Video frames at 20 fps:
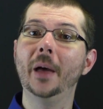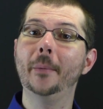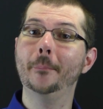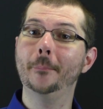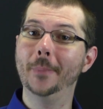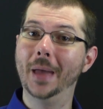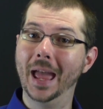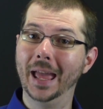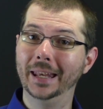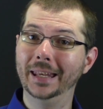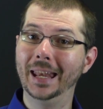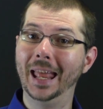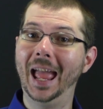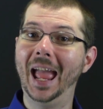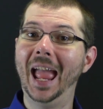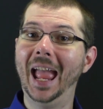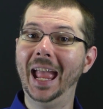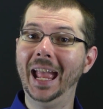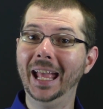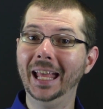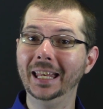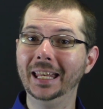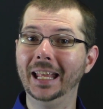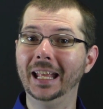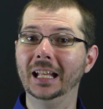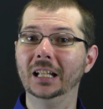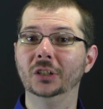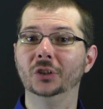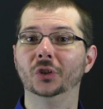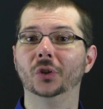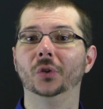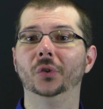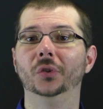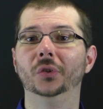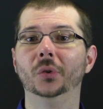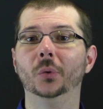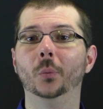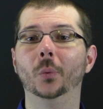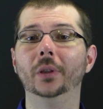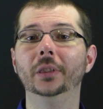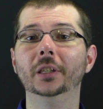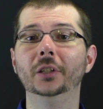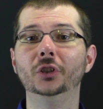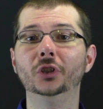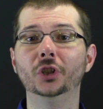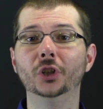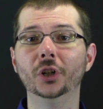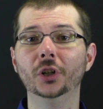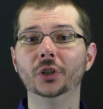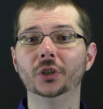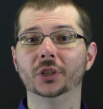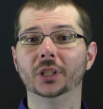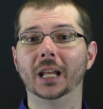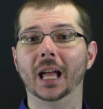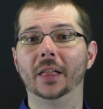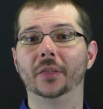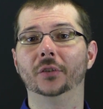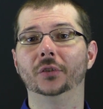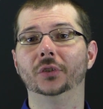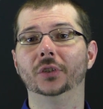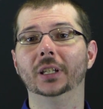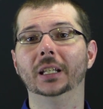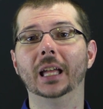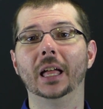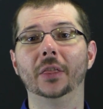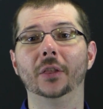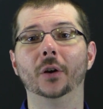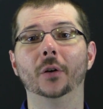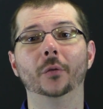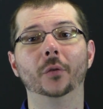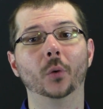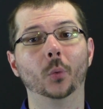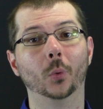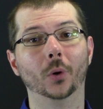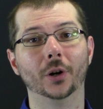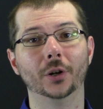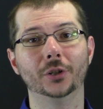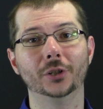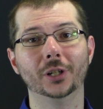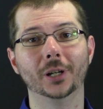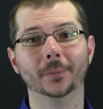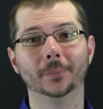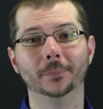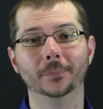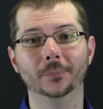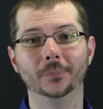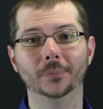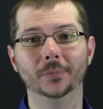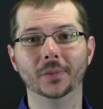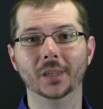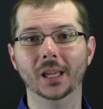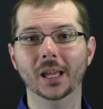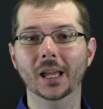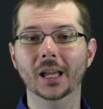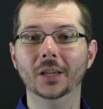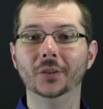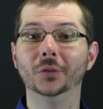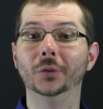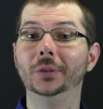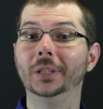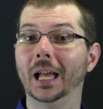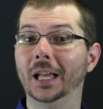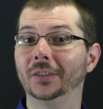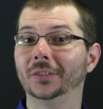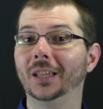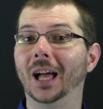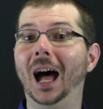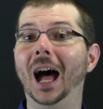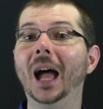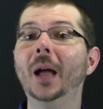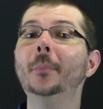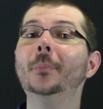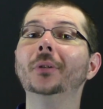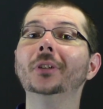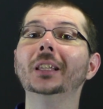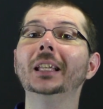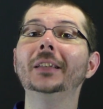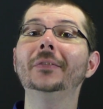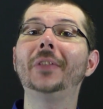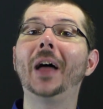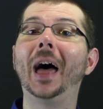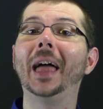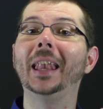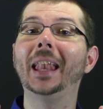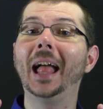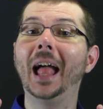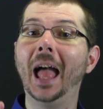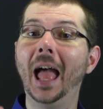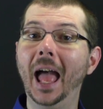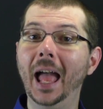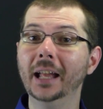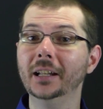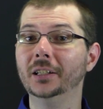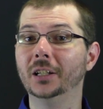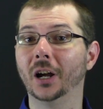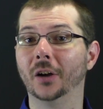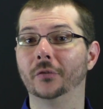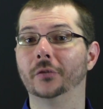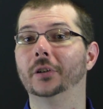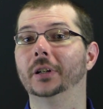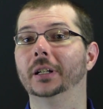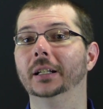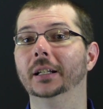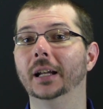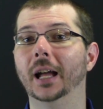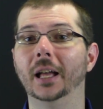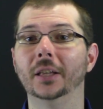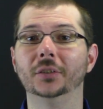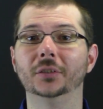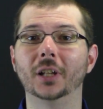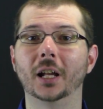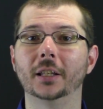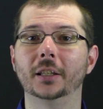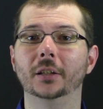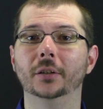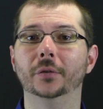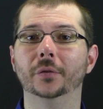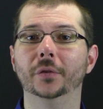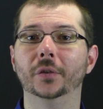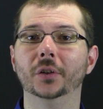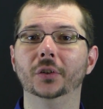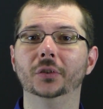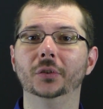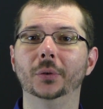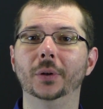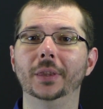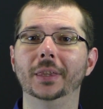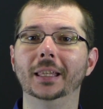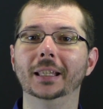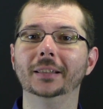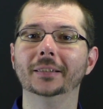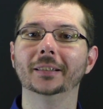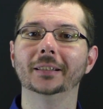men and angels when the church gathers together for worship. So yes, I believe that head covering, as taught in 1 Corinthians